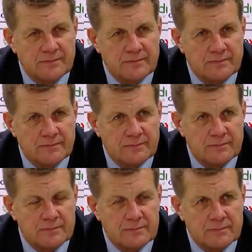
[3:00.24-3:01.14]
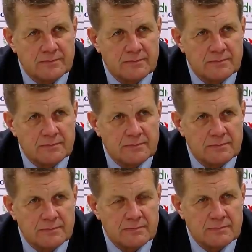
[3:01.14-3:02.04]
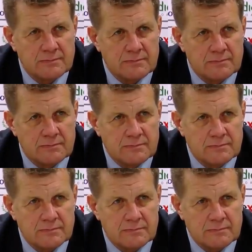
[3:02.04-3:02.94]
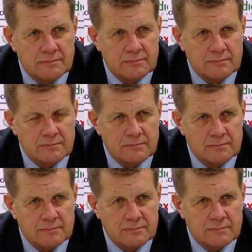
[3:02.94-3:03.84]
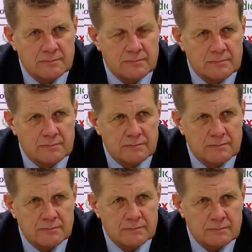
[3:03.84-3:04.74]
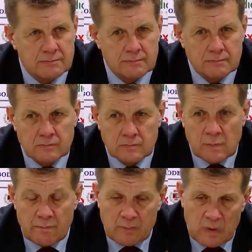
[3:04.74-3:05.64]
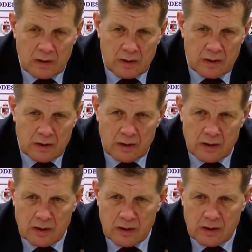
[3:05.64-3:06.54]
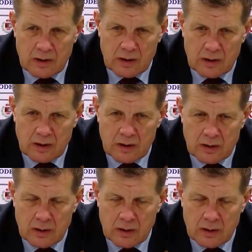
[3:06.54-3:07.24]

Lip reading: (no one is talking)